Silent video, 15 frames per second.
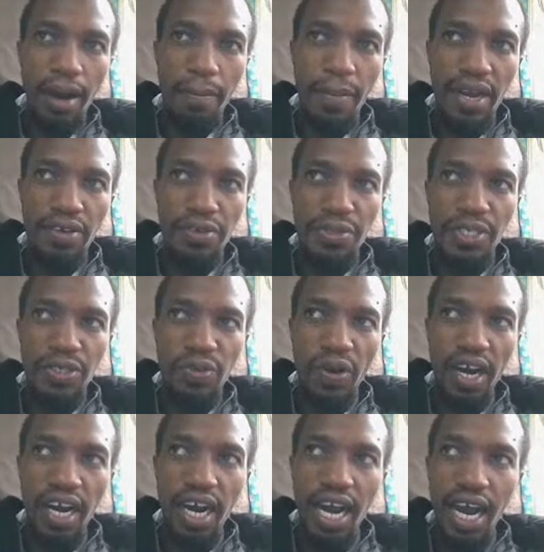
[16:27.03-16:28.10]
by using
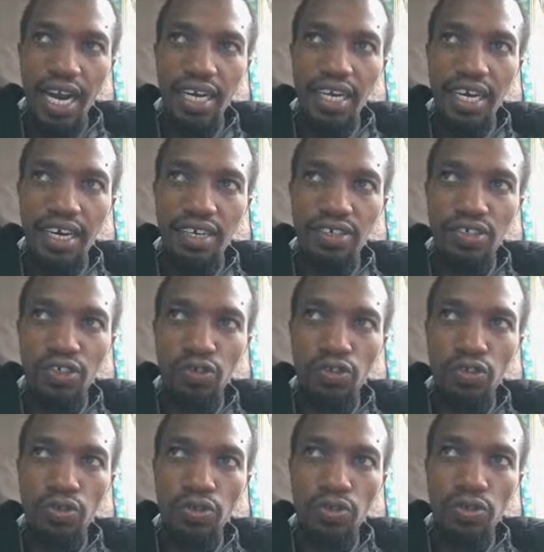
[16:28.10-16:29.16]
your hand
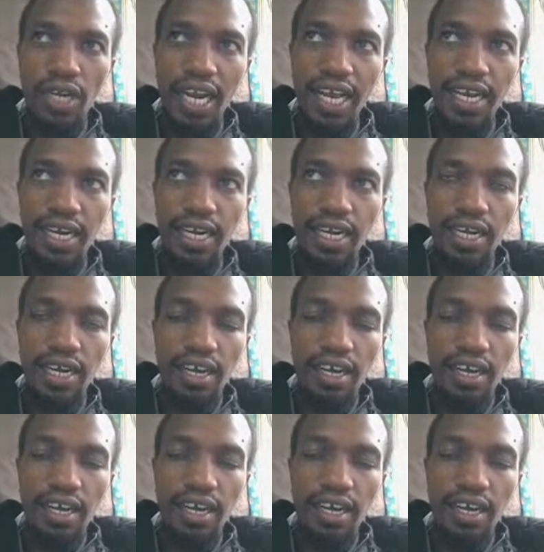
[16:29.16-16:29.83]
to like